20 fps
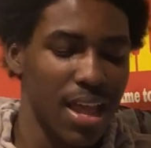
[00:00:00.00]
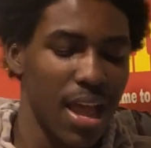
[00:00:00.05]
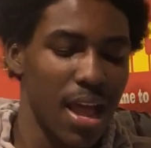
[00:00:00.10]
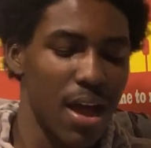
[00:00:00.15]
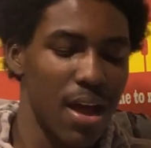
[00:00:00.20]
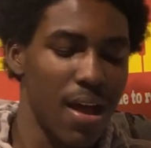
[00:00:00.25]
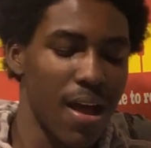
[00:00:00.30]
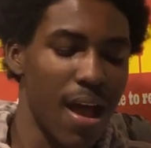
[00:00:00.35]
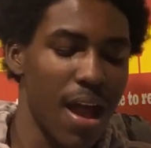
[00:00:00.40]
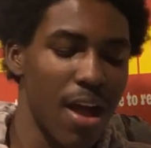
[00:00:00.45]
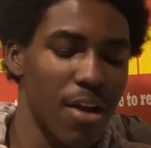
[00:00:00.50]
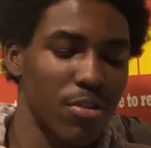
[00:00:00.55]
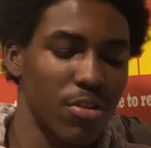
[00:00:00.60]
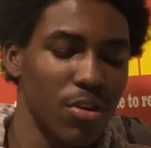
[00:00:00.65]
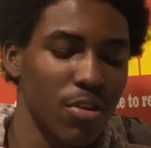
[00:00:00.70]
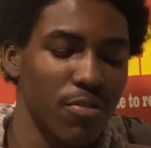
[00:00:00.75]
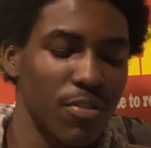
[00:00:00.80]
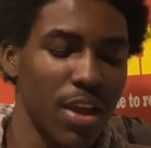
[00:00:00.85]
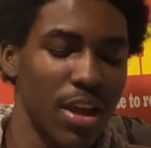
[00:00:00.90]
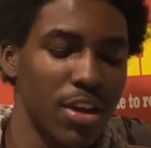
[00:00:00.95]
I don't
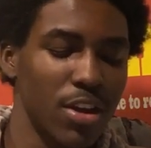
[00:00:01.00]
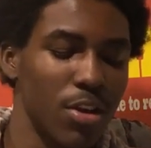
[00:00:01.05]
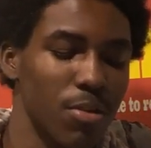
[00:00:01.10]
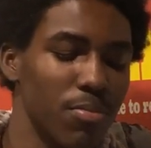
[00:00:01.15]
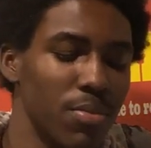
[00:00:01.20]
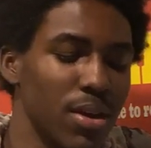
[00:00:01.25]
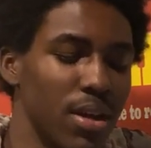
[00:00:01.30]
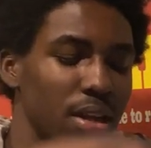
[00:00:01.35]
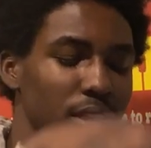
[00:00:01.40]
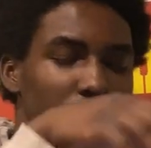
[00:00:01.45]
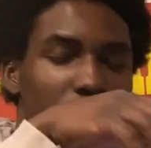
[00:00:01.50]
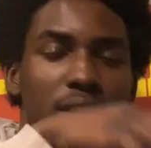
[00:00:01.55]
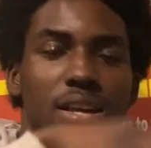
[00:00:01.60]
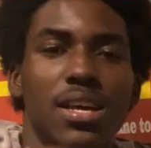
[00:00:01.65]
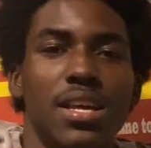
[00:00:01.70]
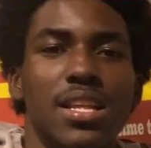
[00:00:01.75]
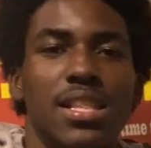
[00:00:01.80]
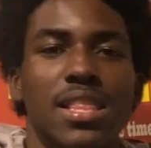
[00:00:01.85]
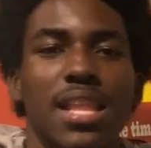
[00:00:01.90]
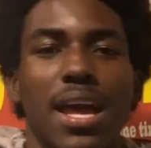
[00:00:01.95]
know if y'all know, but
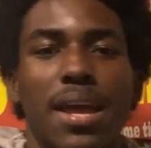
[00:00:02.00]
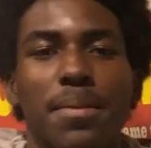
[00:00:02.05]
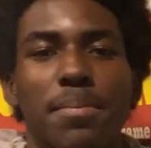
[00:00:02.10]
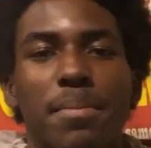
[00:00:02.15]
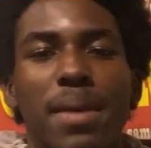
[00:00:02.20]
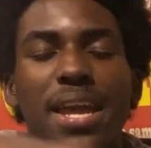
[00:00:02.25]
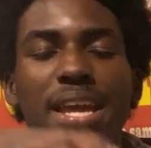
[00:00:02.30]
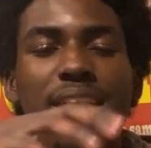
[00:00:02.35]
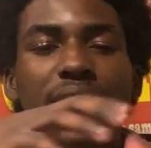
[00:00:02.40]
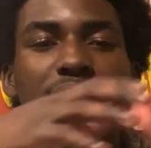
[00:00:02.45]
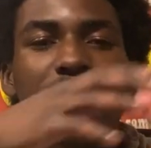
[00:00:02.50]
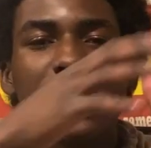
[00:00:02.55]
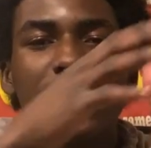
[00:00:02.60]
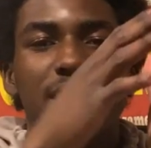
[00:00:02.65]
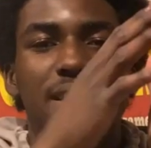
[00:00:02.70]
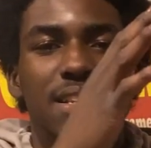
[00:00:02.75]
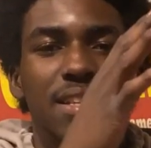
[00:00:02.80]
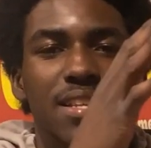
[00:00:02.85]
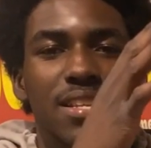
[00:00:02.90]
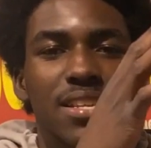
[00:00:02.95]
like making it
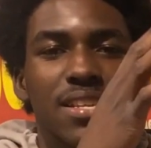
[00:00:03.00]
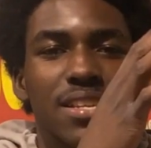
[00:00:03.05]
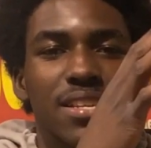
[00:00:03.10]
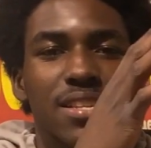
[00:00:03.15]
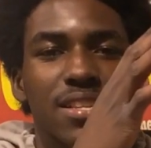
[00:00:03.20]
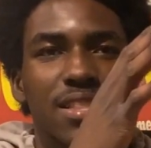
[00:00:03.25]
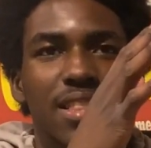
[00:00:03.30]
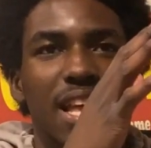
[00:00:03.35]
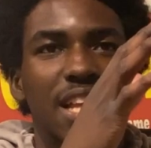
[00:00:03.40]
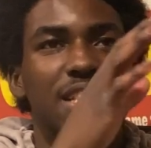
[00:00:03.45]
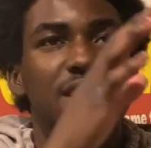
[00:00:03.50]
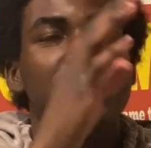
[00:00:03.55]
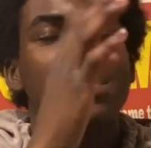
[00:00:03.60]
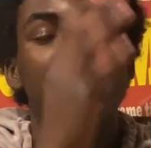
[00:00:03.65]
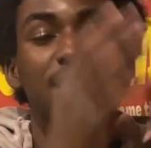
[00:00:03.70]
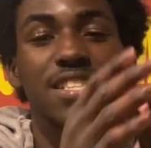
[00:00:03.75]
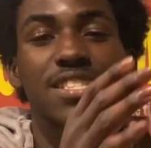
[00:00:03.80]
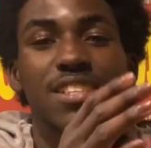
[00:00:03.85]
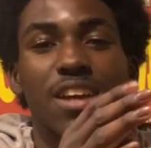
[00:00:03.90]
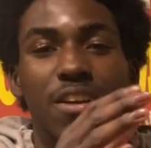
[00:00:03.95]
like the
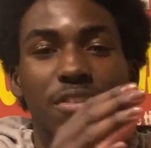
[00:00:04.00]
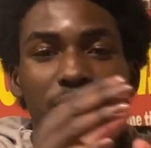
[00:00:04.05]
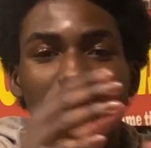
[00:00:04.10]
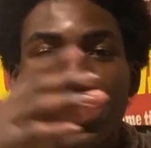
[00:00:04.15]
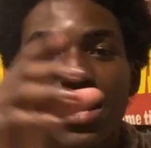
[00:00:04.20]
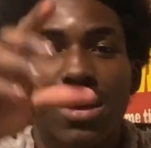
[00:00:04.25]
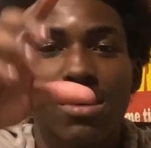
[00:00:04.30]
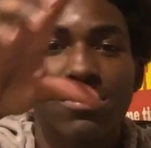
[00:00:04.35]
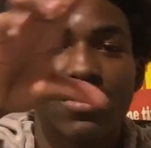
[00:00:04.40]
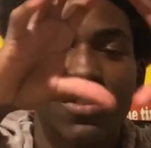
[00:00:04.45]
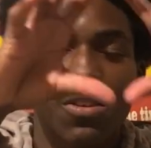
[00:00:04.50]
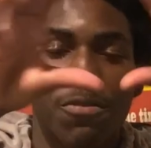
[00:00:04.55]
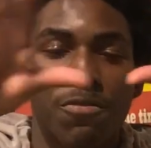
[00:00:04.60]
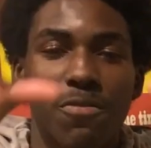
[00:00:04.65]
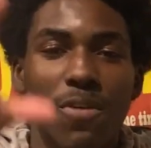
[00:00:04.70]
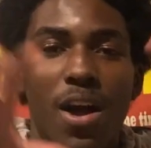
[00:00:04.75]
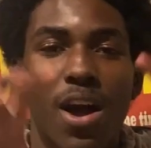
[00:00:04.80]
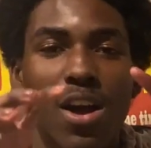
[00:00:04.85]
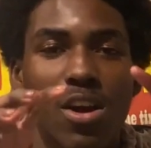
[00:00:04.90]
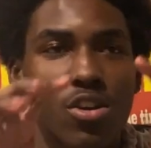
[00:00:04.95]
TikTok videos, the
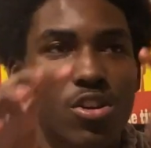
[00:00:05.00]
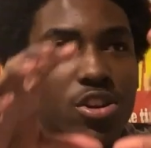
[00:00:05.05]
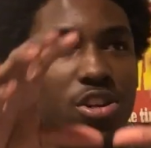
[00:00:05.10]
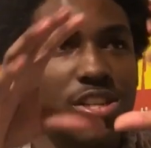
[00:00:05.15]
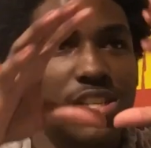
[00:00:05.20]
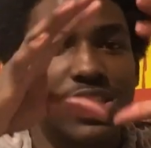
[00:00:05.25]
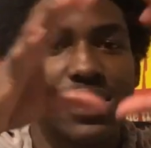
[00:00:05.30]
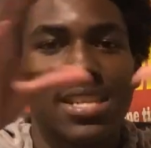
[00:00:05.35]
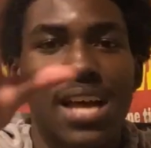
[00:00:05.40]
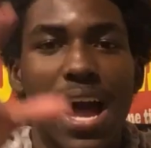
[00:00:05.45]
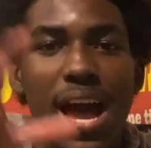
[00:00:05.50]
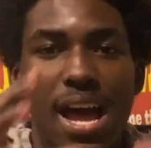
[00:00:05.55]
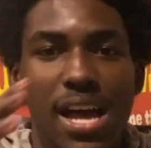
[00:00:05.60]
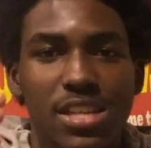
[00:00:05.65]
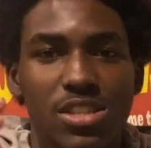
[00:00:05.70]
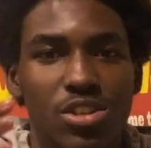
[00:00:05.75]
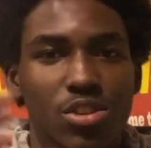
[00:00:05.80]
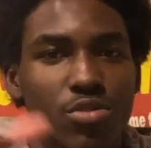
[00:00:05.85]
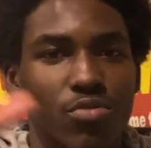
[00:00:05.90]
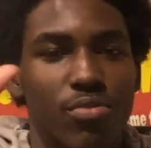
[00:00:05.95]
font or the
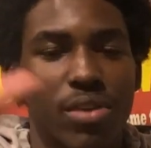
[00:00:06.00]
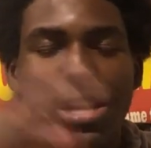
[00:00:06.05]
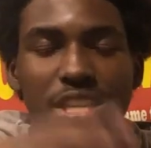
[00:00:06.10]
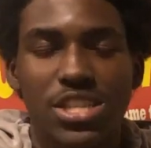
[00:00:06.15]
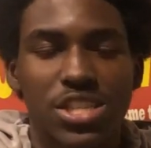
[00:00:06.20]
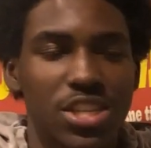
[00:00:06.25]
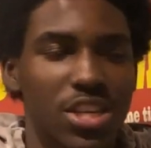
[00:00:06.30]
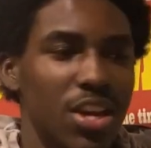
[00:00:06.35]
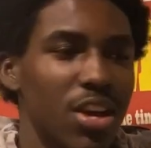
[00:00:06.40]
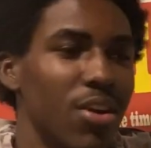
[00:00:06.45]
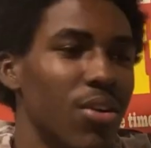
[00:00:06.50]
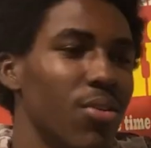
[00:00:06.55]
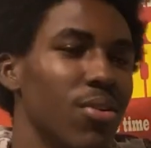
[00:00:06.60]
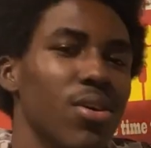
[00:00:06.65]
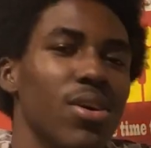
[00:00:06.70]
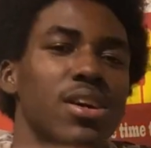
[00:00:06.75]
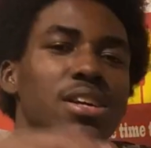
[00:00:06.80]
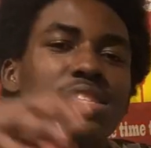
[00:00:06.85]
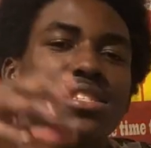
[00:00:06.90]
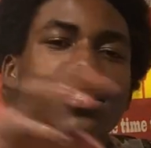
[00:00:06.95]
size or the ratio,
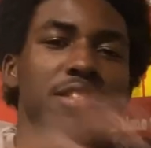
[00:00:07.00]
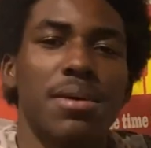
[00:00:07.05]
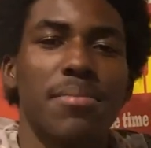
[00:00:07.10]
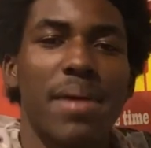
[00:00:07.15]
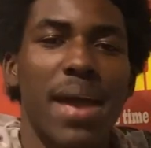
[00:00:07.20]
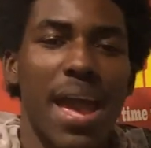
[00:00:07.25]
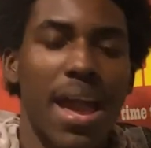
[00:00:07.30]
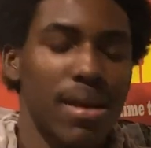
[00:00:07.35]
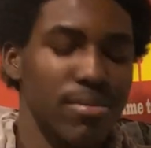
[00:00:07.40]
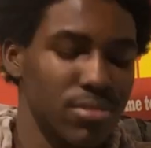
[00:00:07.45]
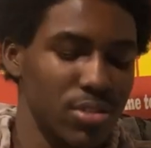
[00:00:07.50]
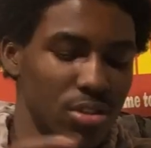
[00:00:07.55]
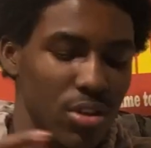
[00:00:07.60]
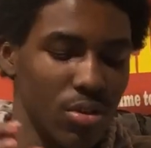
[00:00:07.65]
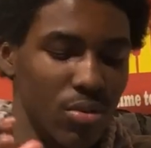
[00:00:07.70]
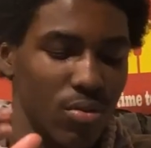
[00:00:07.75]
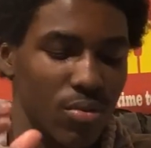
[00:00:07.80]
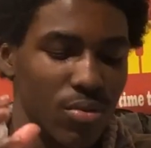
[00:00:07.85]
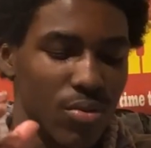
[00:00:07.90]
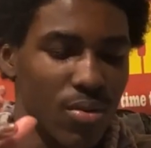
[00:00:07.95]
some apps don't